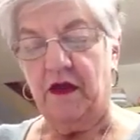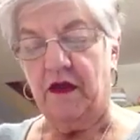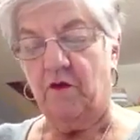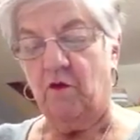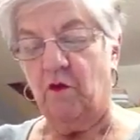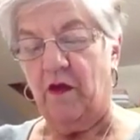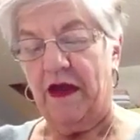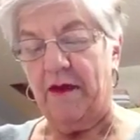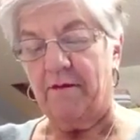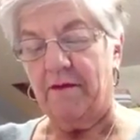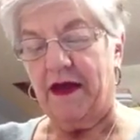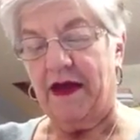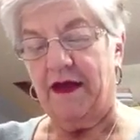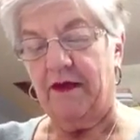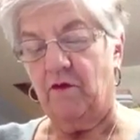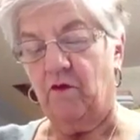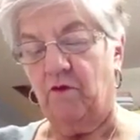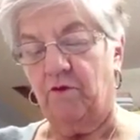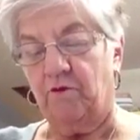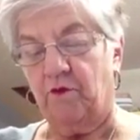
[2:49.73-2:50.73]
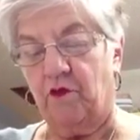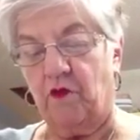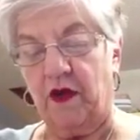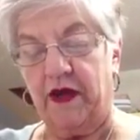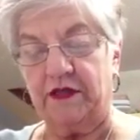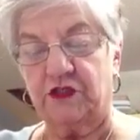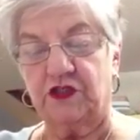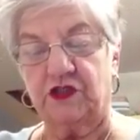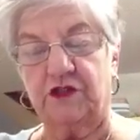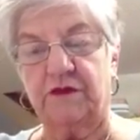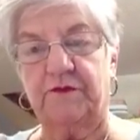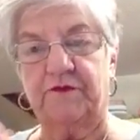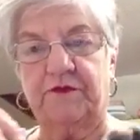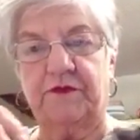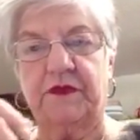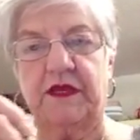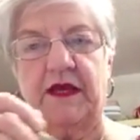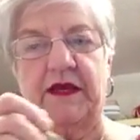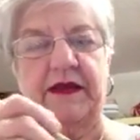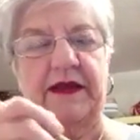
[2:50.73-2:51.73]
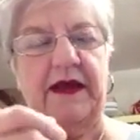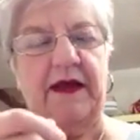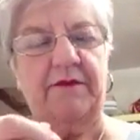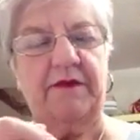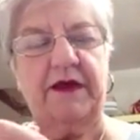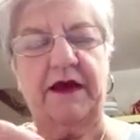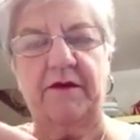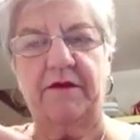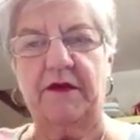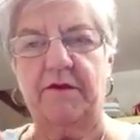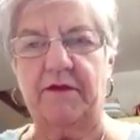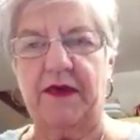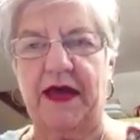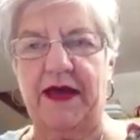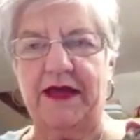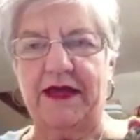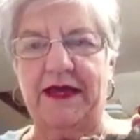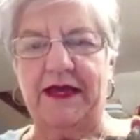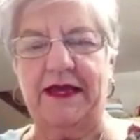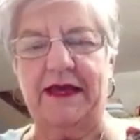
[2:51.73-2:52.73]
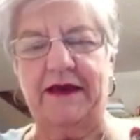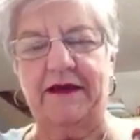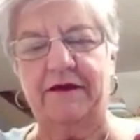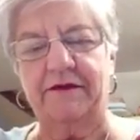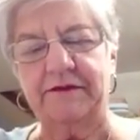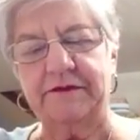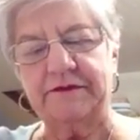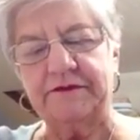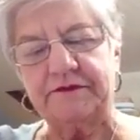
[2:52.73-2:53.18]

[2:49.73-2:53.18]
wet my brush. And now I'm coming back in